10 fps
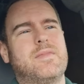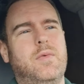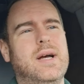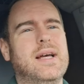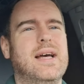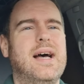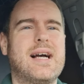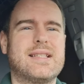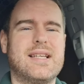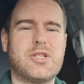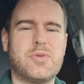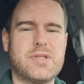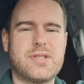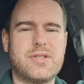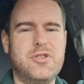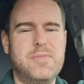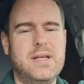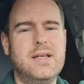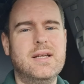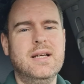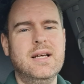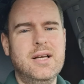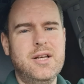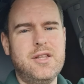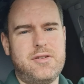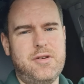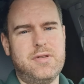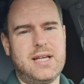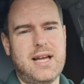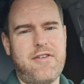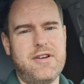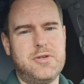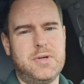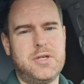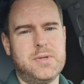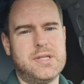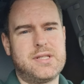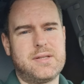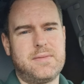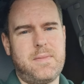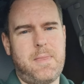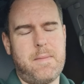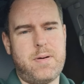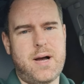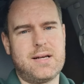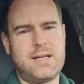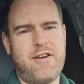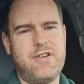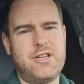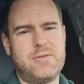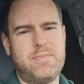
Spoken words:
where access was going to be through the garage, which was part garage,